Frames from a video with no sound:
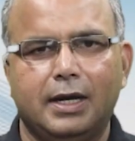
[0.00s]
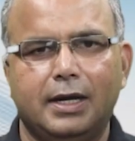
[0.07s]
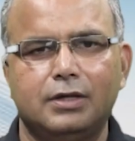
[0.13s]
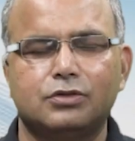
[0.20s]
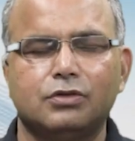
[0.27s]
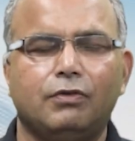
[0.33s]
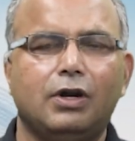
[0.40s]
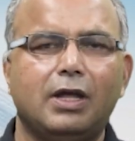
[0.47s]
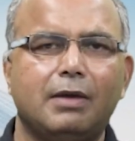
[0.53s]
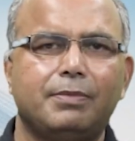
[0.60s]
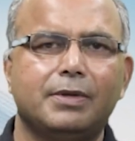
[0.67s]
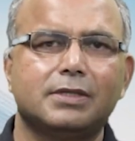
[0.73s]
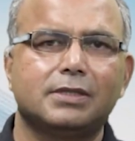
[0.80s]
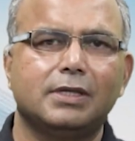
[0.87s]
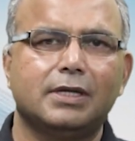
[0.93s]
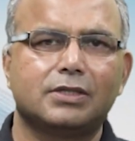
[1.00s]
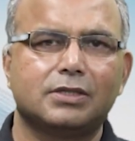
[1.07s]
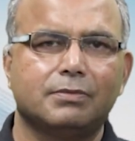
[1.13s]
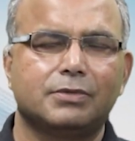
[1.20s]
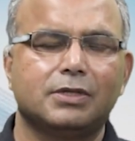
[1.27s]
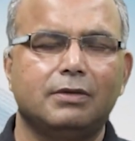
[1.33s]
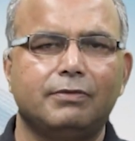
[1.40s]
And so what happens that
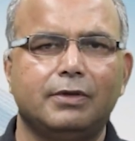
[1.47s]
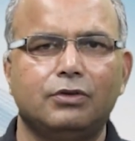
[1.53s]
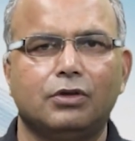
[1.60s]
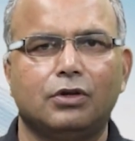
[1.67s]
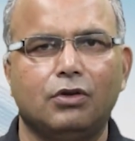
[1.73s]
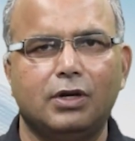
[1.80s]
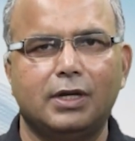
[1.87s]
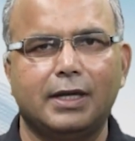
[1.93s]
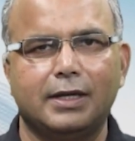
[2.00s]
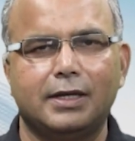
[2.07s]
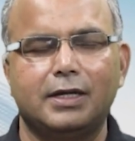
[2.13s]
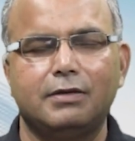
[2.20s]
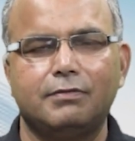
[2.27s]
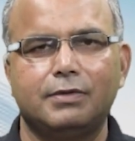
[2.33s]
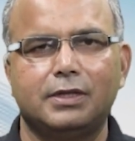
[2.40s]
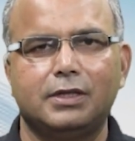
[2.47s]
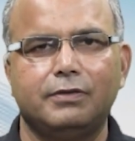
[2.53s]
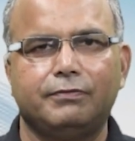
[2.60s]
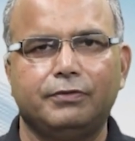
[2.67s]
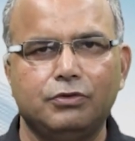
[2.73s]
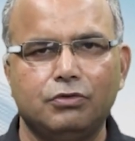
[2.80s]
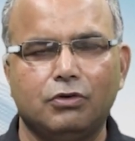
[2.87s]
sometimes when you are not agreeing with the
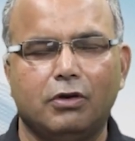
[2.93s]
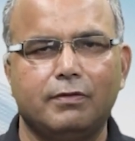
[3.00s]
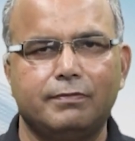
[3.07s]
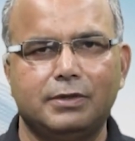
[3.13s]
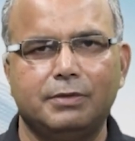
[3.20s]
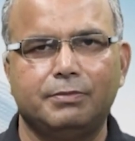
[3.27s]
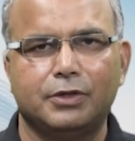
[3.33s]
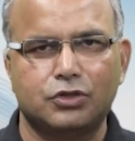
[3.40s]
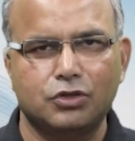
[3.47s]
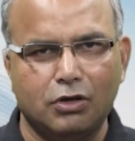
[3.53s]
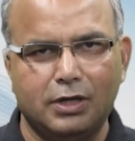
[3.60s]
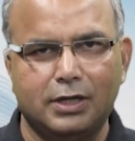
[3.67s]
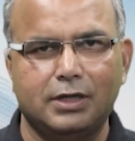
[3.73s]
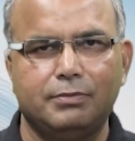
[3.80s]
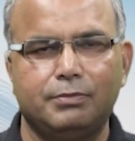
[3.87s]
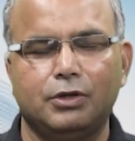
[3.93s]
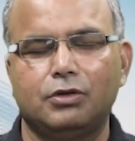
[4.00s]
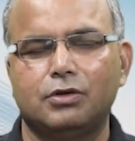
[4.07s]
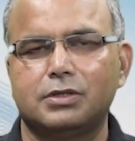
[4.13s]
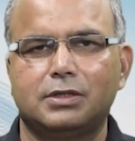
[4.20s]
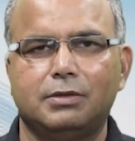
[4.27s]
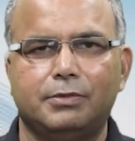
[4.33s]
view of the majority
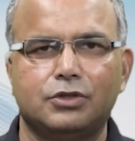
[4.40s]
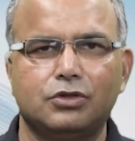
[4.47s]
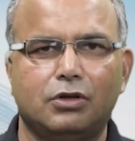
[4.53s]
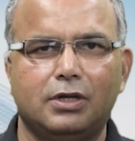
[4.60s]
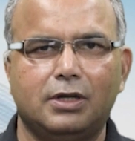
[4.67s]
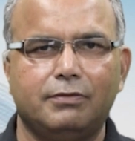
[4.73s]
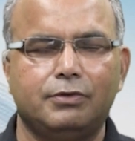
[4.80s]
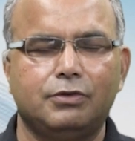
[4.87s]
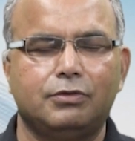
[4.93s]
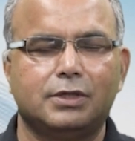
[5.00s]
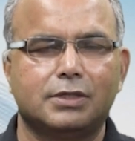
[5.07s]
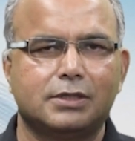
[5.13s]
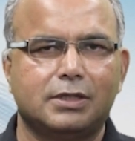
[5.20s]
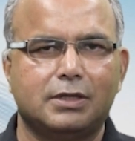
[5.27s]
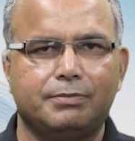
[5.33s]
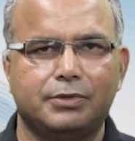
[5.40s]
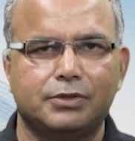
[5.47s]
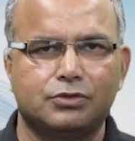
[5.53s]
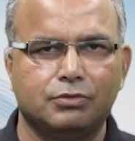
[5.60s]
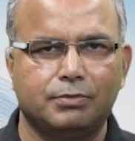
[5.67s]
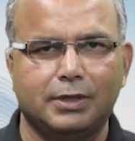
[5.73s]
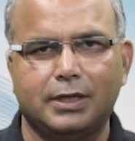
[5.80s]
because the majority view doesn't appear
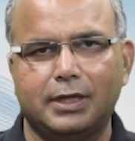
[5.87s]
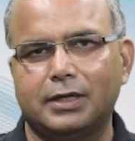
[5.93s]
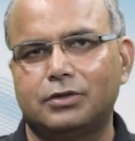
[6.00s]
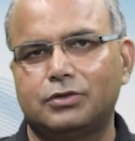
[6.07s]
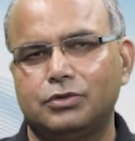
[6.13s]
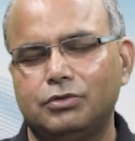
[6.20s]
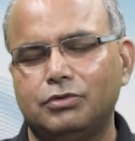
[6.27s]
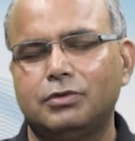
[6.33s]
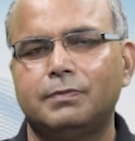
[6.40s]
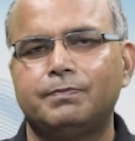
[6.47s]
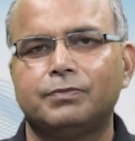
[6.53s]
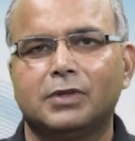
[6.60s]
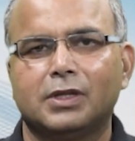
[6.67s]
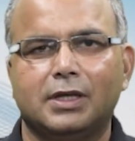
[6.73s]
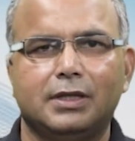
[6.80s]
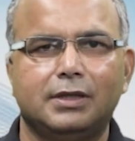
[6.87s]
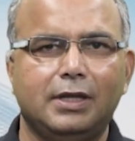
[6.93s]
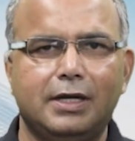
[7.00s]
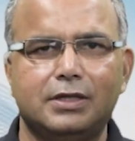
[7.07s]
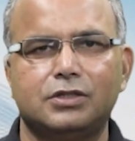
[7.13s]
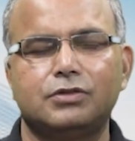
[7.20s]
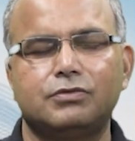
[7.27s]
to be correct to you, in
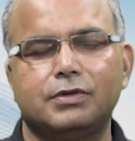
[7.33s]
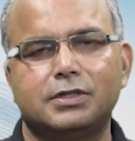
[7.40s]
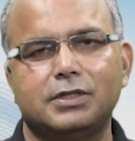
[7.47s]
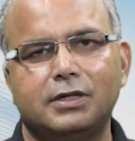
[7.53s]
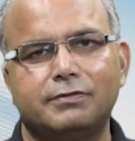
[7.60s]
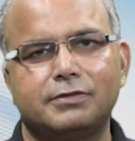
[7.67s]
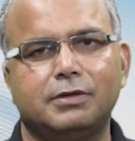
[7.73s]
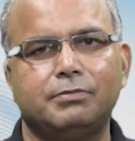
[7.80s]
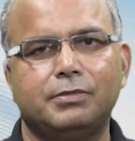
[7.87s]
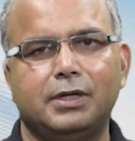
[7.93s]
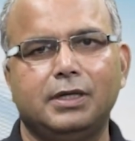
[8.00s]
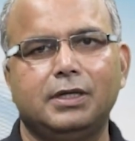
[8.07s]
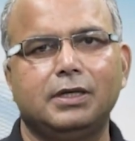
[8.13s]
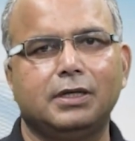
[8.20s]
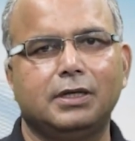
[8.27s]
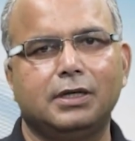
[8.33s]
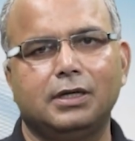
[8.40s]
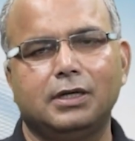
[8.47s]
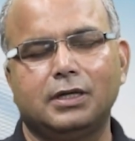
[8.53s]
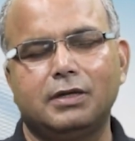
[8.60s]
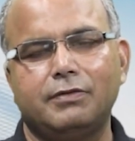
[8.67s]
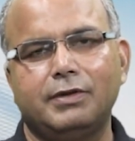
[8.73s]
that situation, if somebody
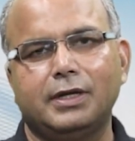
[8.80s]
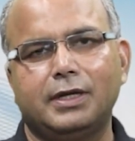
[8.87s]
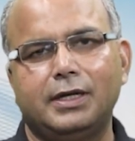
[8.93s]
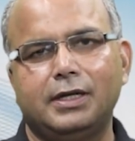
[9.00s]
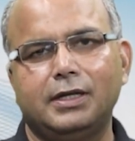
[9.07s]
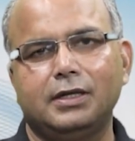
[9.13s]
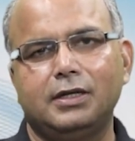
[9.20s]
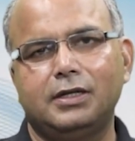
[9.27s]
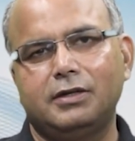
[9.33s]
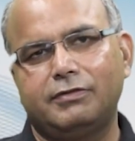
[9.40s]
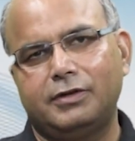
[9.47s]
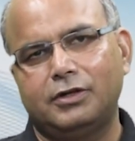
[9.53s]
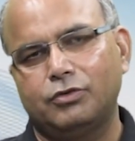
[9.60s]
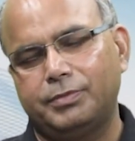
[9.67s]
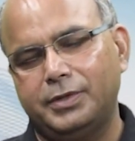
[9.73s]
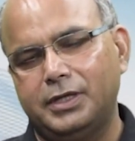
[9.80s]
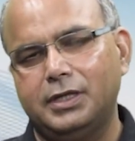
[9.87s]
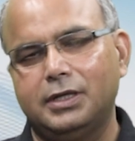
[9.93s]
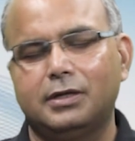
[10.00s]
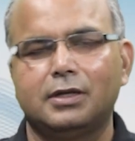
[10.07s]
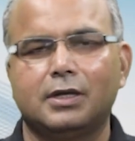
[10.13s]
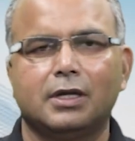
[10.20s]
giving a radically different
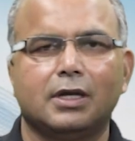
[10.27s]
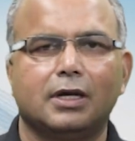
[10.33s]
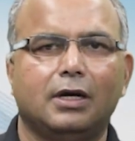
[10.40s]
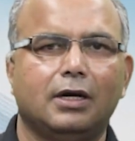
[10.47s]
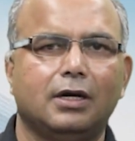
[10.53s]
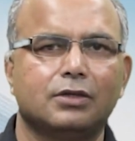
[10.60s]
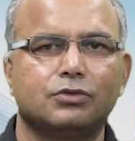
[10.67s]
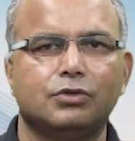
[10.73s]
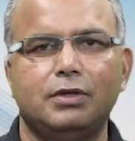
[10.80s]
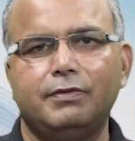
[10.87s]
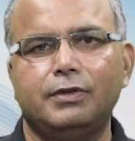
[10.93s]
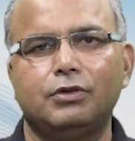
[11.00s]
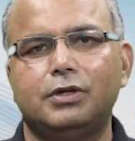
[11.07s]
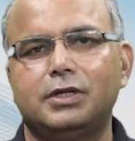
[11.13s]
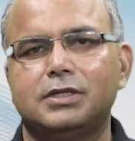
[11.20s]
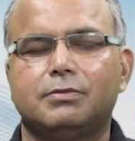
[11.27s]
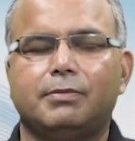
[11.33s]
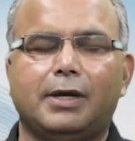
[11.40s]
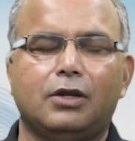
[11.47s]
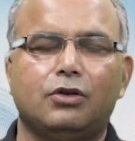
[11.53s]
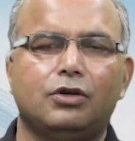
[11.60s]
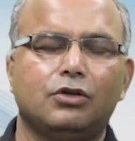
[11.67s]
opinion, so even though it is a
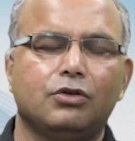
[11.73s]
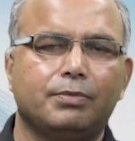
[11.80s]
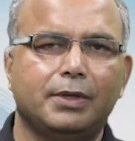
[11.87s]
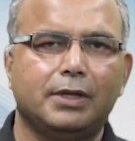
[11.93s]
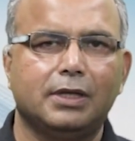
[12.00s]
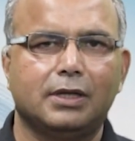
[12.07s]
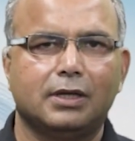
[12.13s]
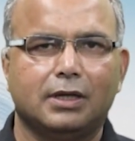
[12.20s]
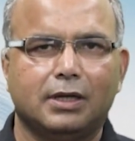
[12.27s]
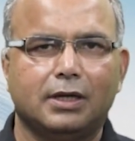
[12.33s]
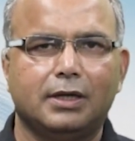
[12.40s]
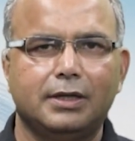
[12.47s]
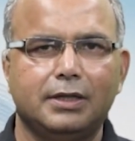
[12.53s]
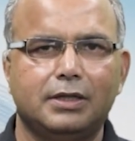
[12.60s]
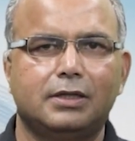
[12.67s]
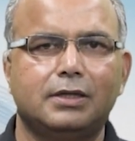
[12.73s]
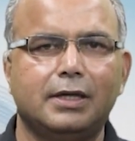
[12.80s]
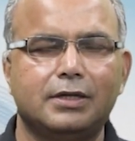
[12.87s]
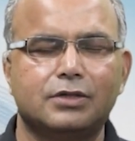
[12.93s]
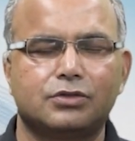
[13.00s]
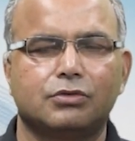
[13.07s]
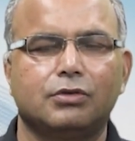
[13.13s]
minority opinion, it
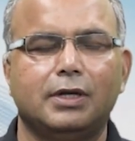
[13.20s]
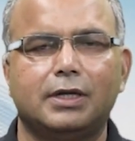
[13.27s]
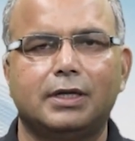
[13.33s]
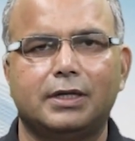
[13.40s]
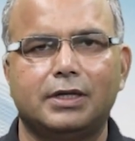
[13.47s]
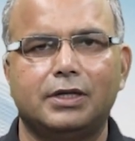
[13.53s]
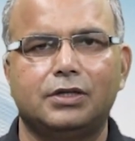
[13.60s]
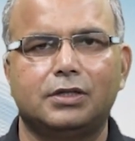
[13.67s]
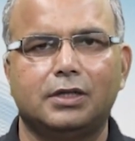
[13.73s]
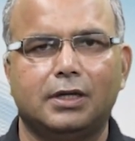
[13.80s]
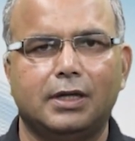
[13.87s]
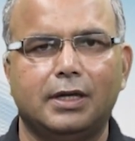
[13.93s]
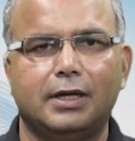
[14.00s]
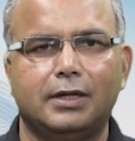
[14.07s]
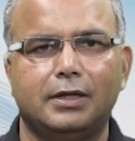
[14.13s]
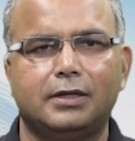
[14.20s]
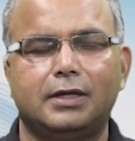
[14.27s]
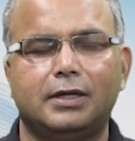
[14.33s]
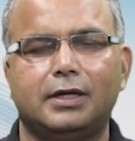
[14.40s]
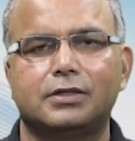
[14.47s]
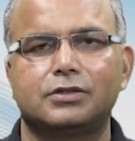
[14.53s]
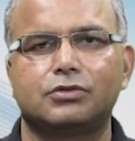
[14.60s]
tends to get attention and it
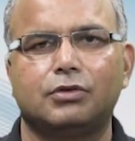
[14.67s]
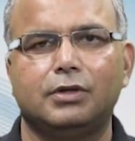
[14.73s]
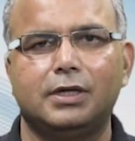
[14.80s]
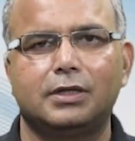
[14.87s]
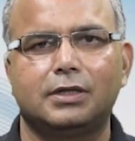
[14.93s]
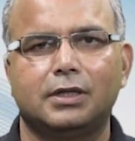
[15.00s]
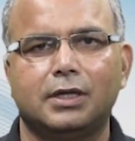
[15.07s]
tends to get